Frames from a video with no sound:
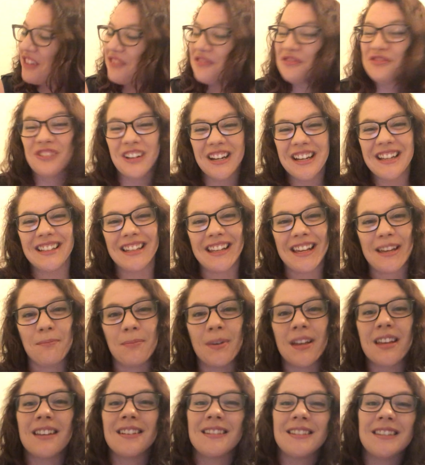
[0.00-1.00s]
Really,
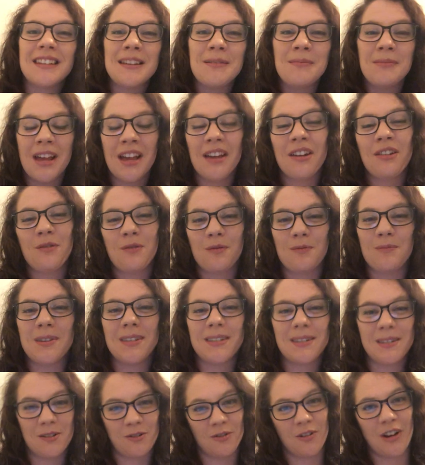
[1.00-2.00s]
because the amount of
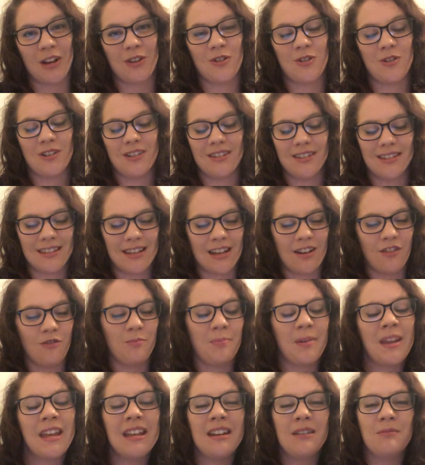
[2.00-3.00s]
misdirections that have
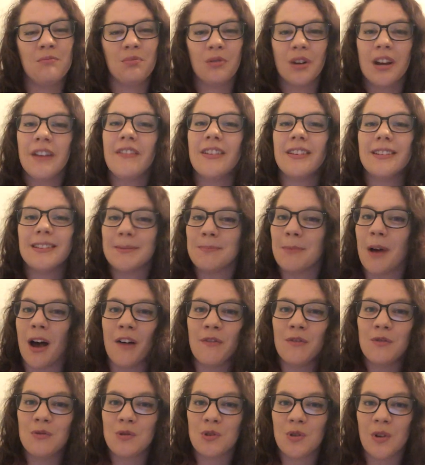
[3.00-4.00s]
been in previous
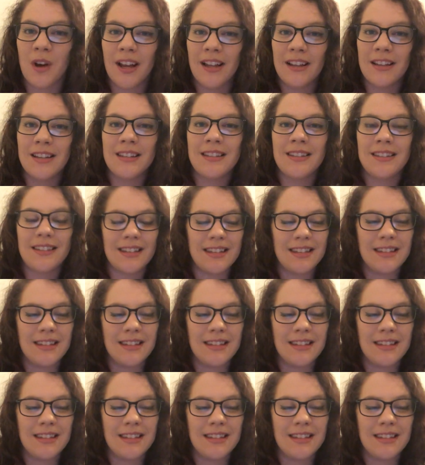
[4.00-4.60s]
Marvel trailers